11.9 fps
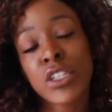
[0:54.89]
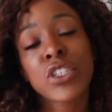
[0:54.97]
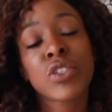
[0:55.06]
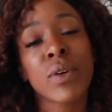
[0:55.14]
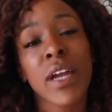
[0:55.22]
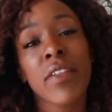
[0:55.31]

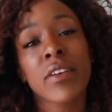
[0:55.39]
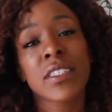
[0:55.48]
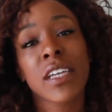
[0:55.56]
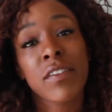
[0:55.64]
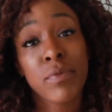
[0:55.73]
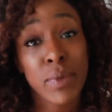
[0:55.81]
just doing other
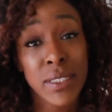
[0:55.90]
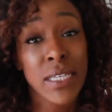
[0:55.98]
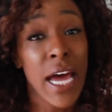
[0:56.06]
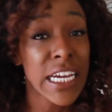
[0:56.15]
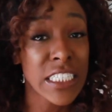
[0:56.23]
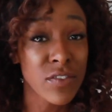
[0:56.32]
stuff
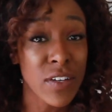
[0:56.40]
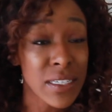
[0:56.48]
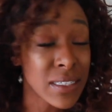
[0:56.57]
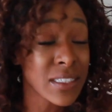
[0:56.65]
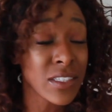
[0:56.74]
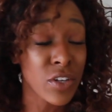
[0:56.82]
besides fitness.